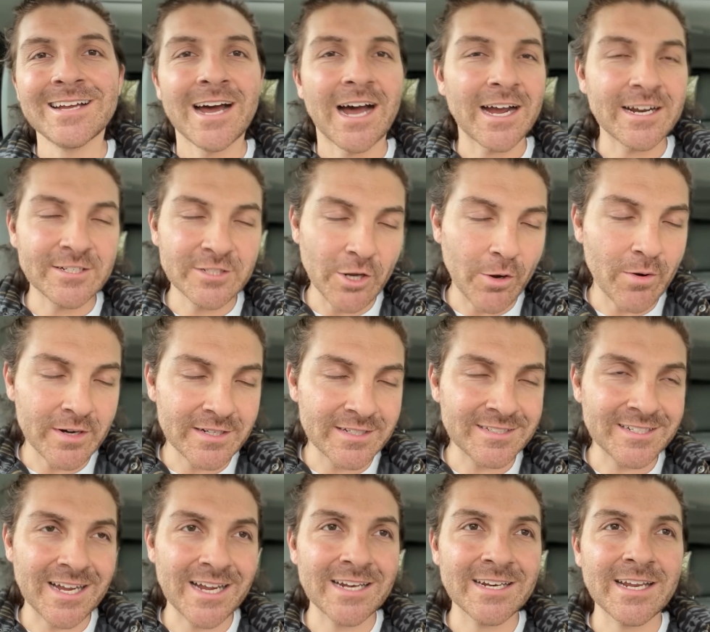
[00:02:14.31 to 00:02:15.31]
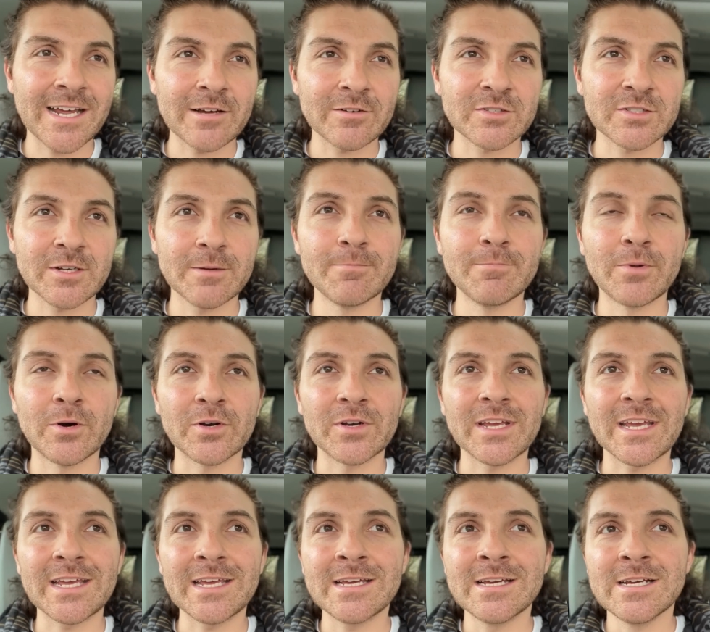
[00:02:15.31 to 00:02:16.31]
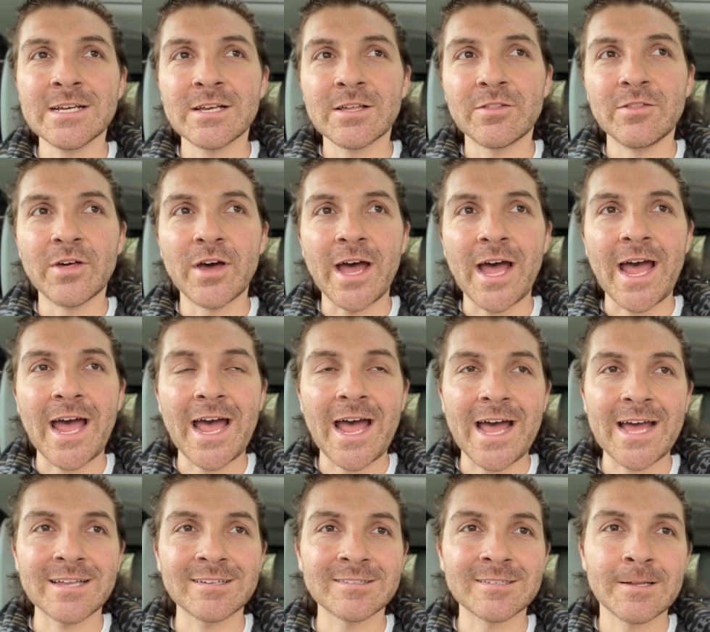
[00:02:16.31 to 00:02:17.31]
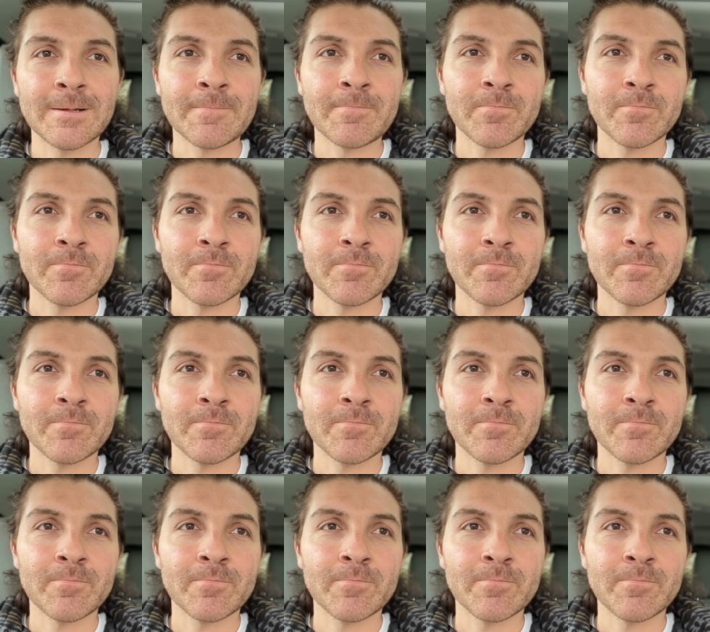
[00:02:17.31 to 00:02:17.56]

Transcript: I don't understand how somebody that has